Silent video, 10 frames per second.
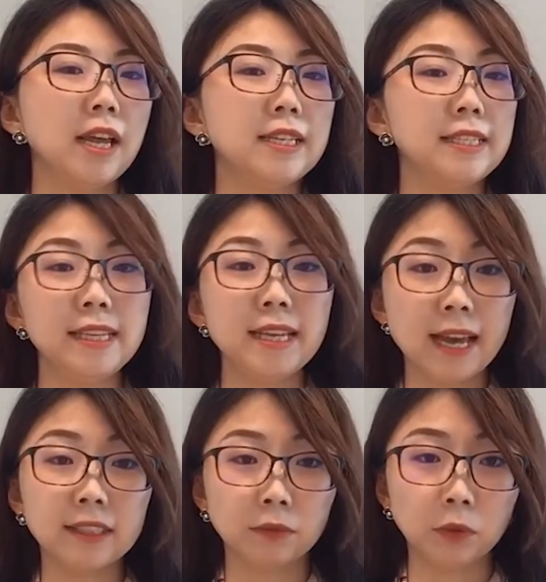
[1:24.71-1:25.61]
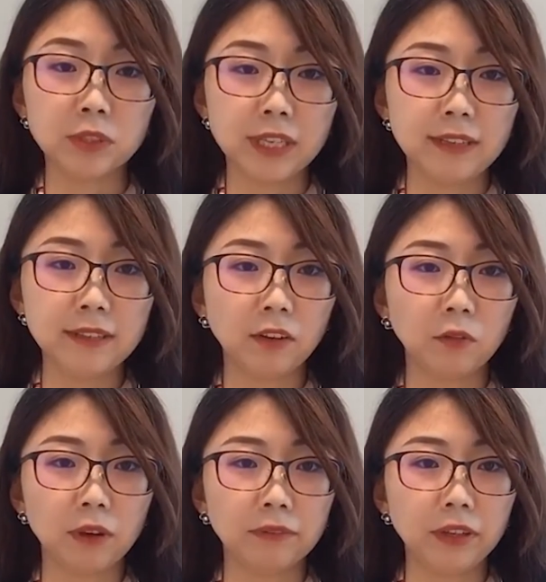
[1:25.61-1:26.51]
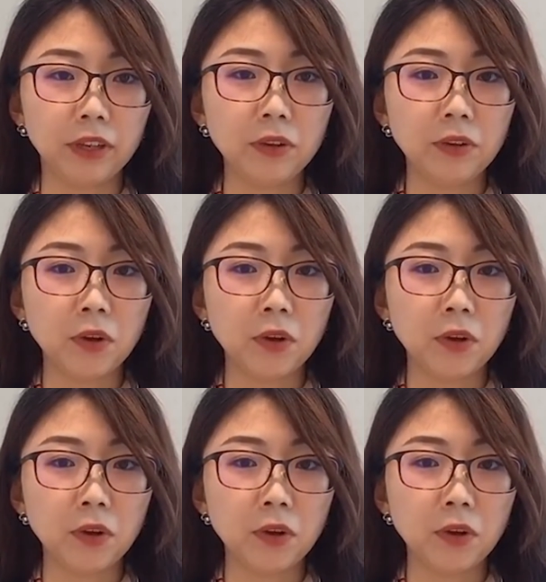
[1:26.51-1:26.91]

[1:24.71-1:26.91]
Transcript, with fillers: CAS 14 on revenue,